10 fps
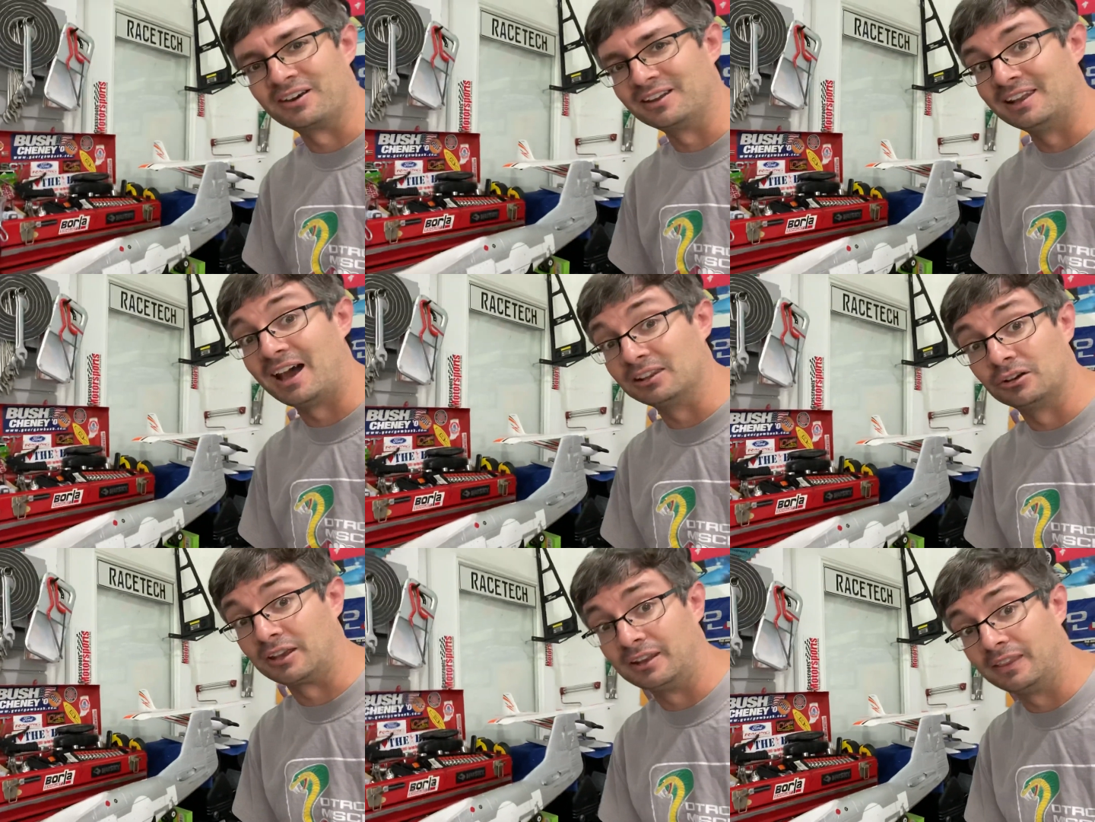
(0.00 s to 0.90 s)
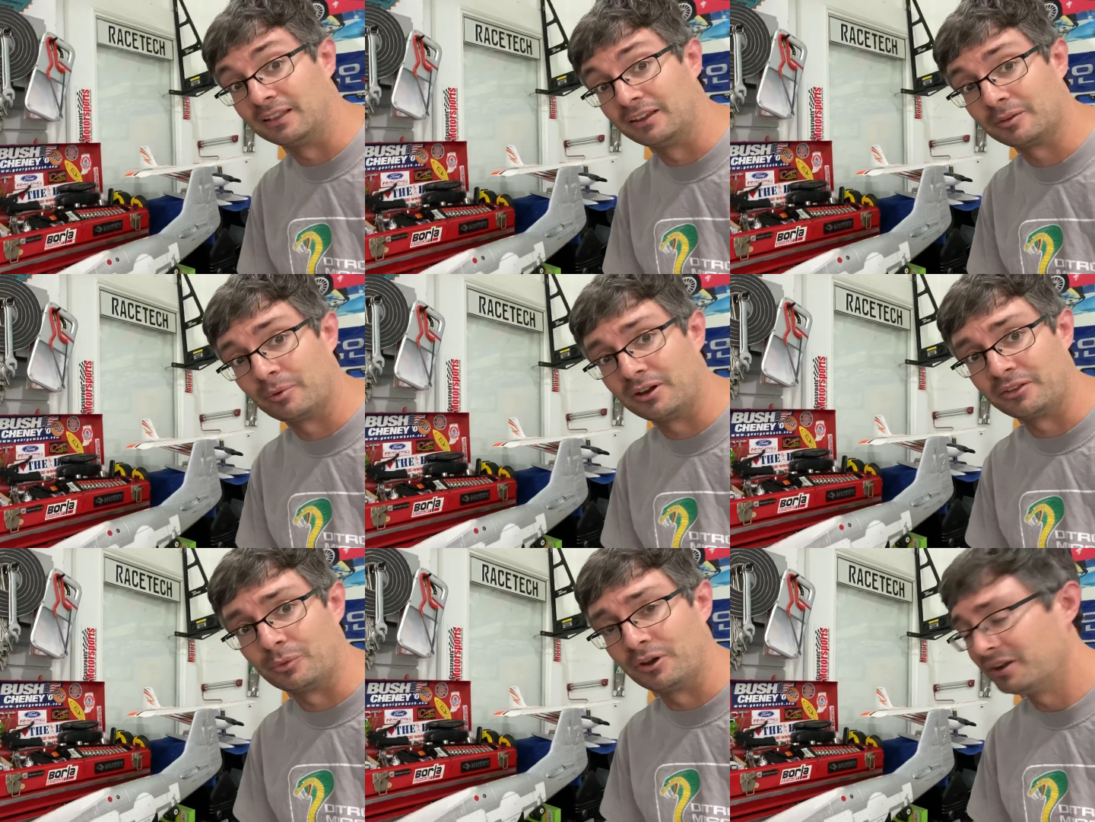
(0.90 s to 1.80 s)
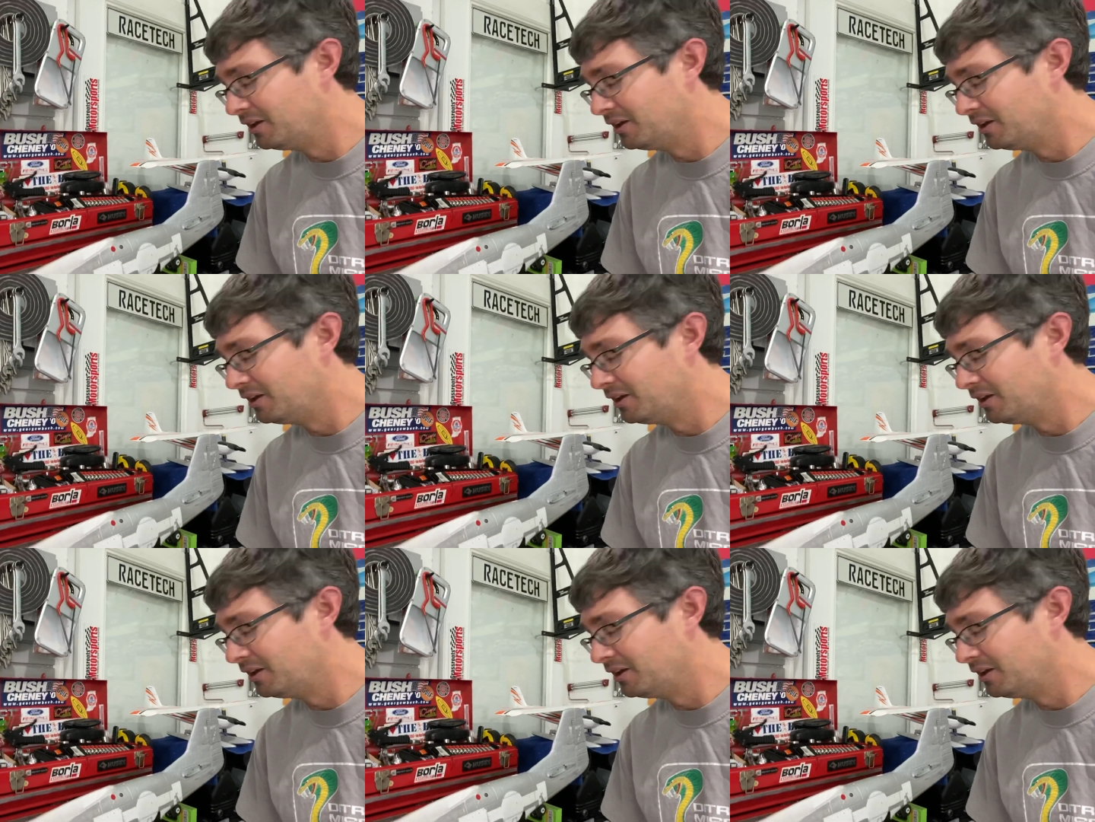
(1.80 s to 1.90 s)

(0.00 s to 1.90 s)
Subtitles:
It did not look anything like my other one.